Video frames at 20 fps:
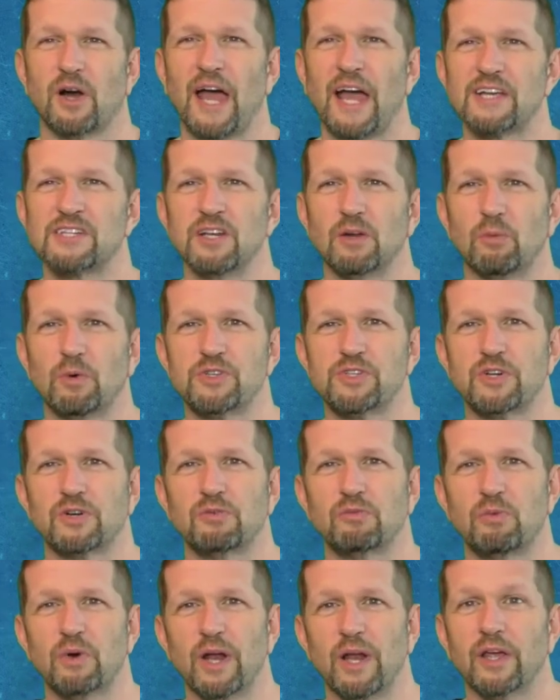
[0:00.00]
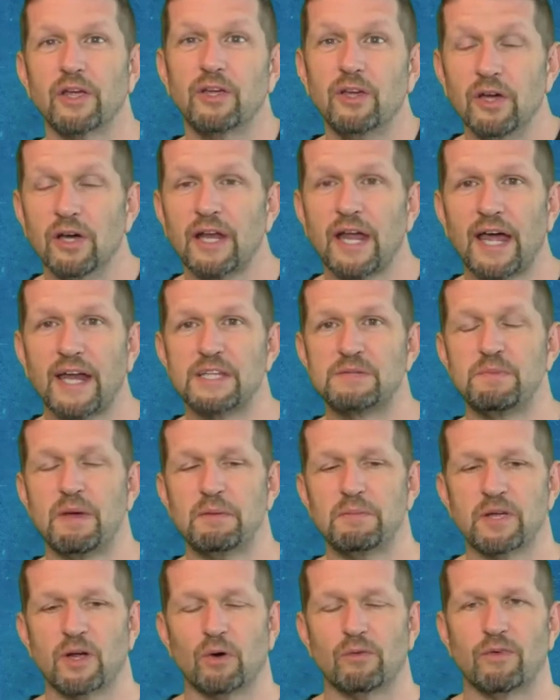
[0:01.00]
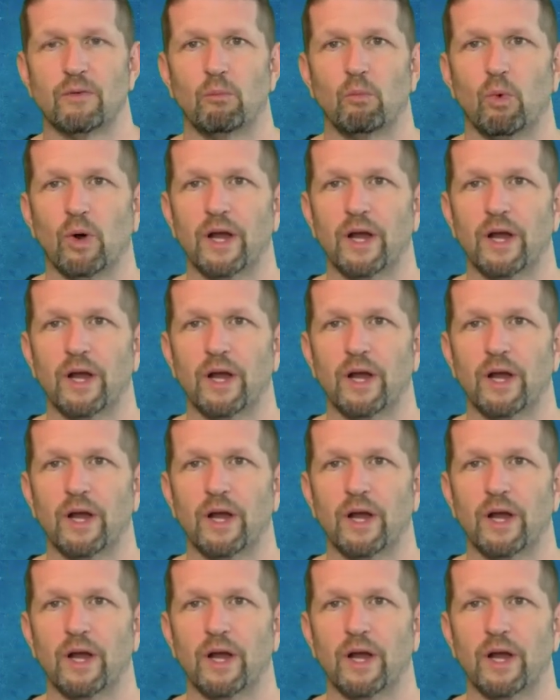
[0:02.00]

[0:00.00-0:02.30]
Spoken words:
Actually, what you're really good at is maybe going from